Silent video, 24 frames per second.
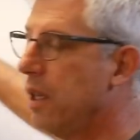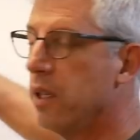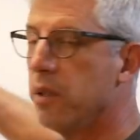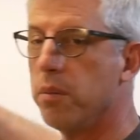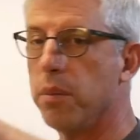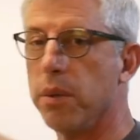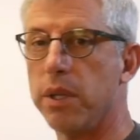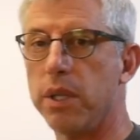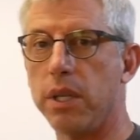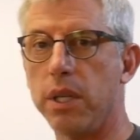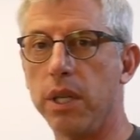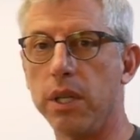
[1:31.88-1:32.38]
is,
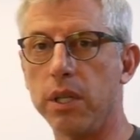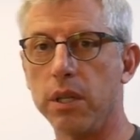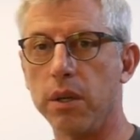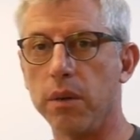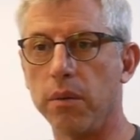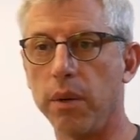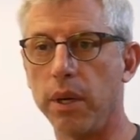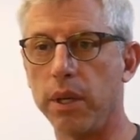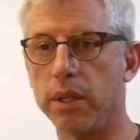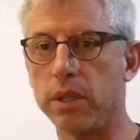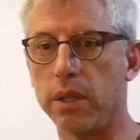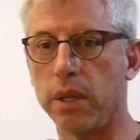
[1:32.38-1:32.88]
is,
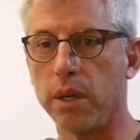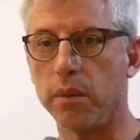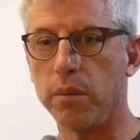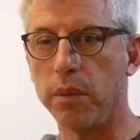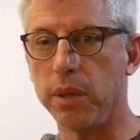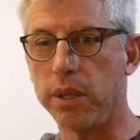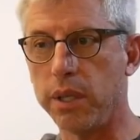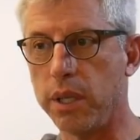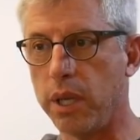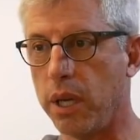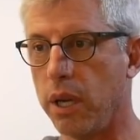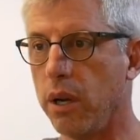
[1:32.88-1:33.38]
a, is a
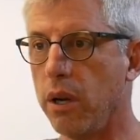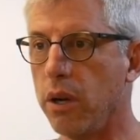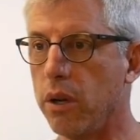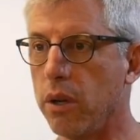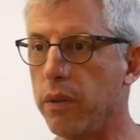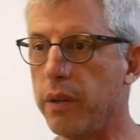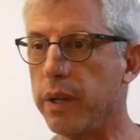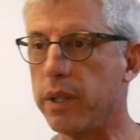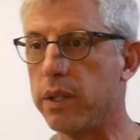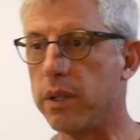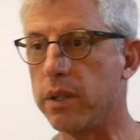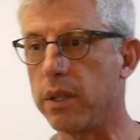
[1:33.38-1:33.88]

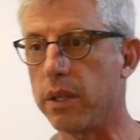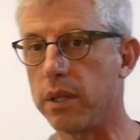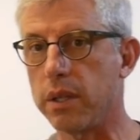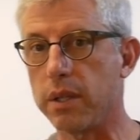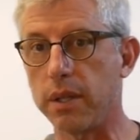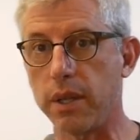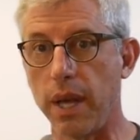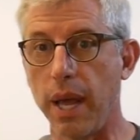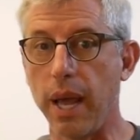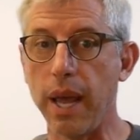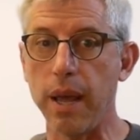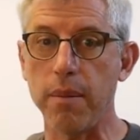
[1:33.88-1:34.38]
material that's the
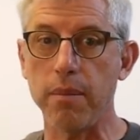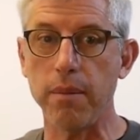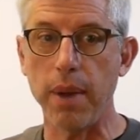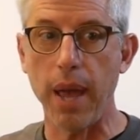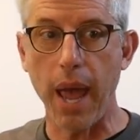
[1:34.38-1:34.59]
same